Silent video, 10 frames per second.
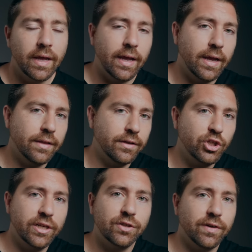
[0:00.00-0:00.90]
and the
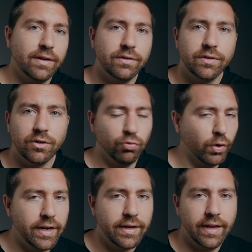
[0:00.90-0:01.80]
GH5 is a
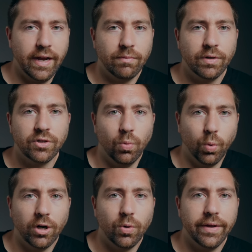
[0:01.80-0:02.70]
great camera to
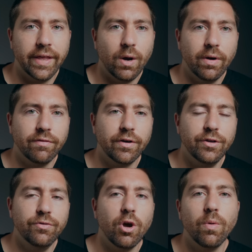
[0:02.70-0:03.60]
work with, however,
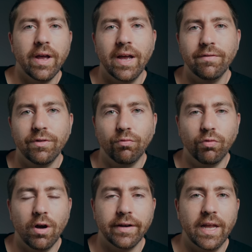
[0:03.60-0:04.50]
you don't have the
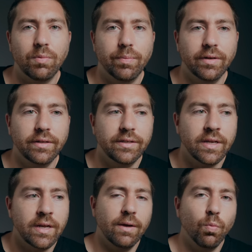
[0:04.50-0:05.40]
RAW capabilities,
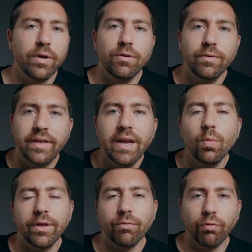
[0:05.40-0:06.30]
and what you get with